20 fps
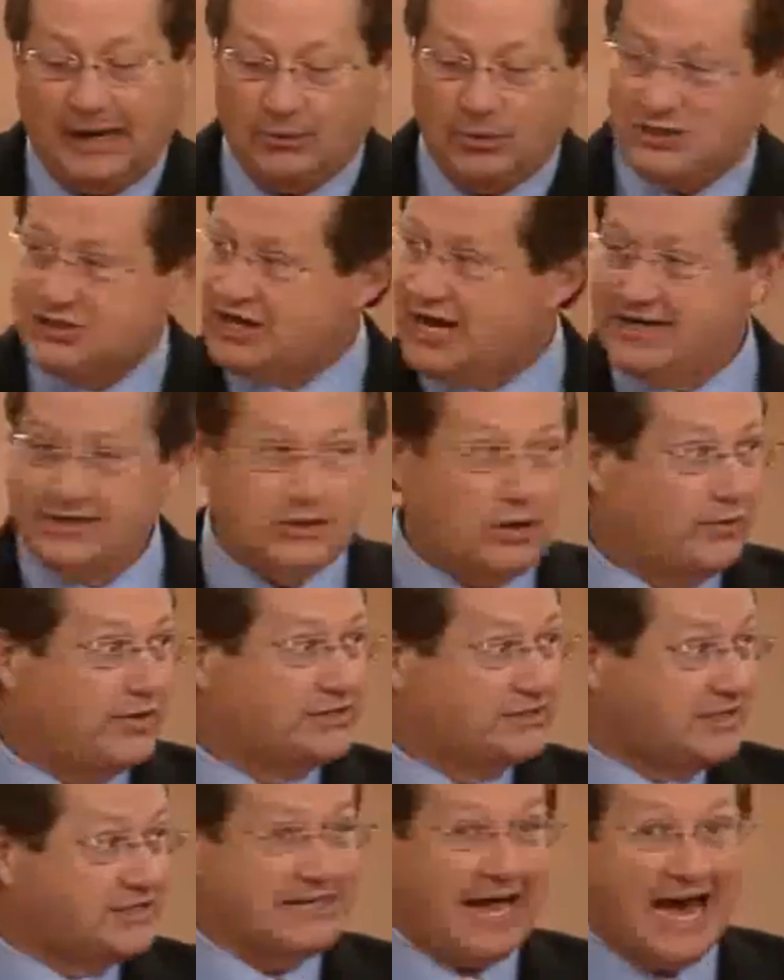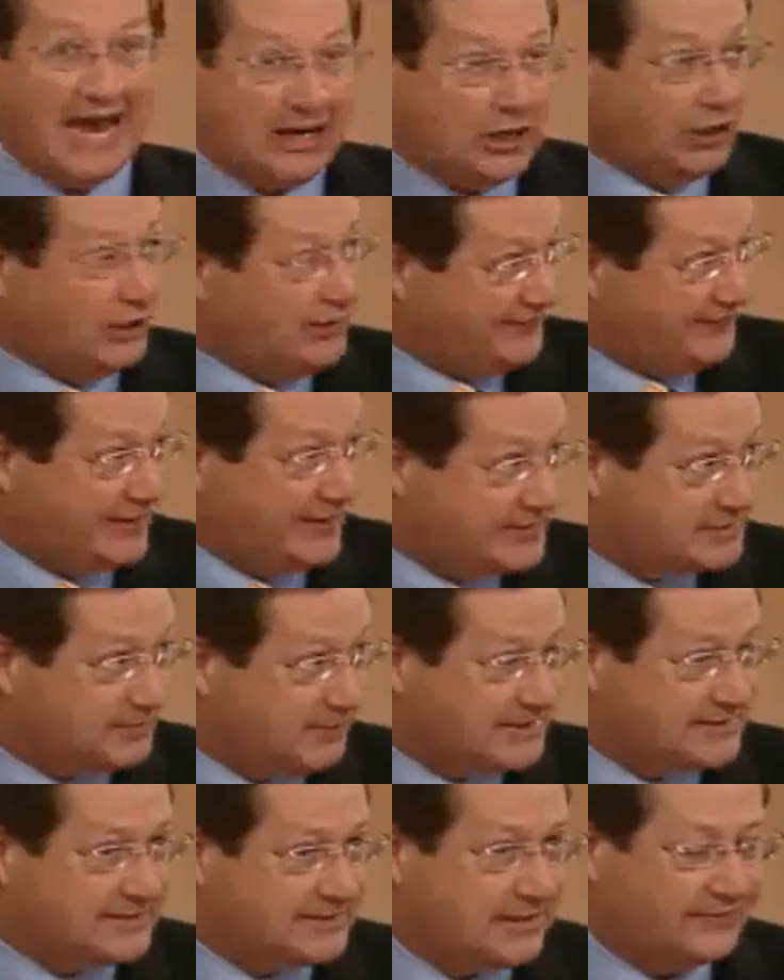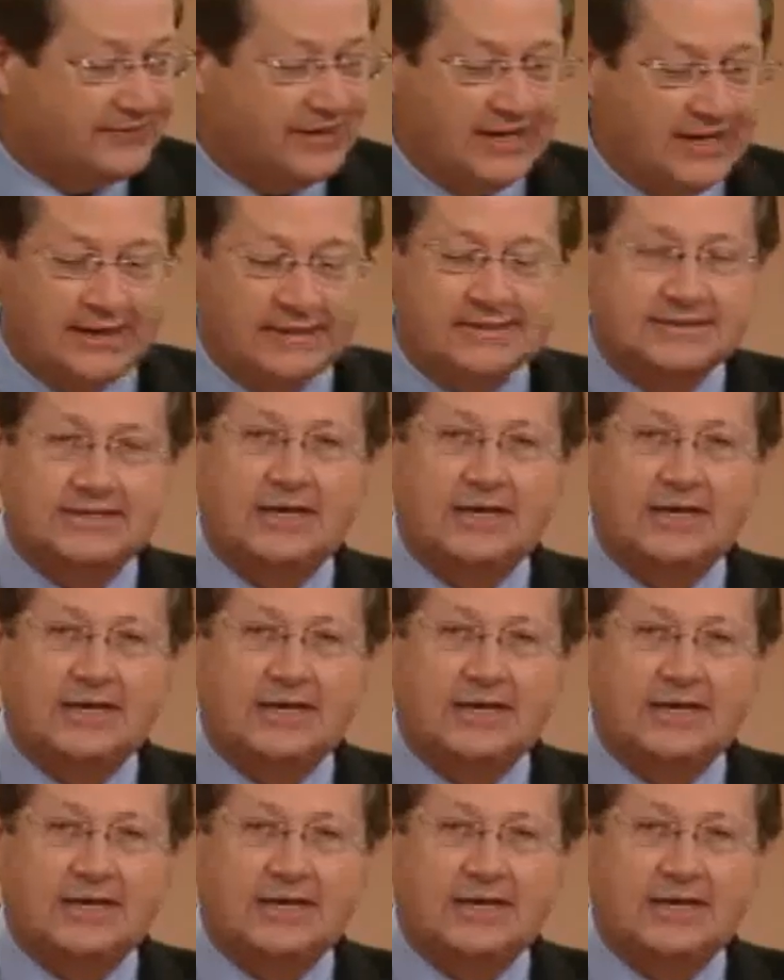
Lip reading: and I wish I had known this because I could have done this myself,